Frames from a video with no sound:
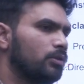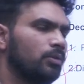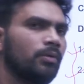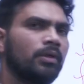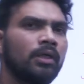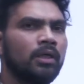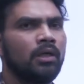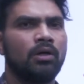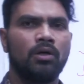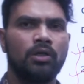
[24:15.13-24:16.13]
So
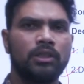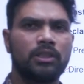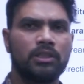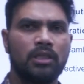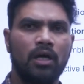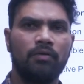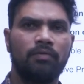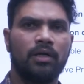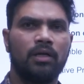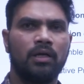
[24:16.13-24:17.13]
this is all
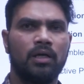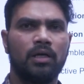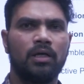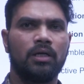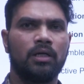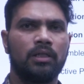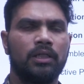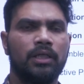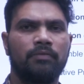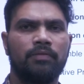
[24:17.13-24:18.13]
for the
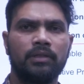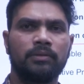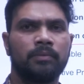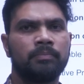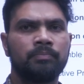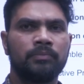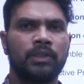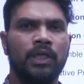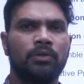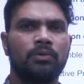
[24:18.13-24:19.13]
day, friend.
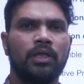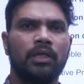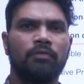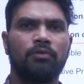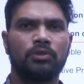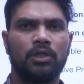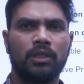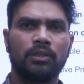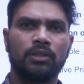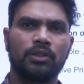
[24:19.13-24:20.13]
Thank you for
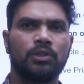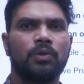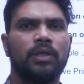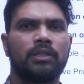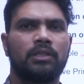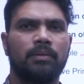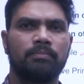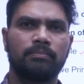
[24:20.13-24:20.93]
joining. See you next time.